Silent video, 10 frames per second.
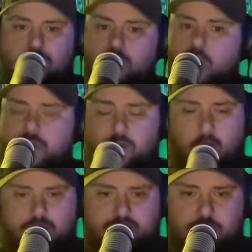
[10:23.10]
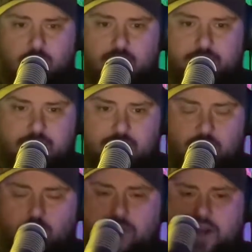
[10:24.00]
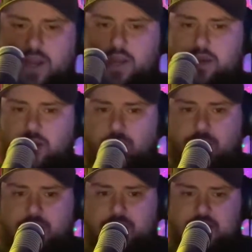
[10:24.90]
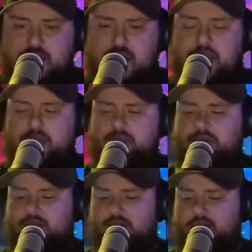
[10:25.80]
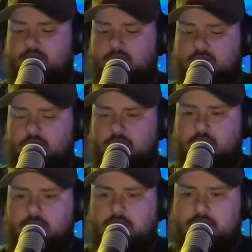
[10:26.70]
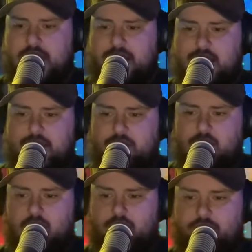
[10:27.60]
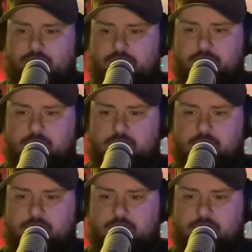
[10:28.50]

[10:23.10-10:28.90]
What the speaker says: Nobody wants to watch that. Nobody needs that kind of love.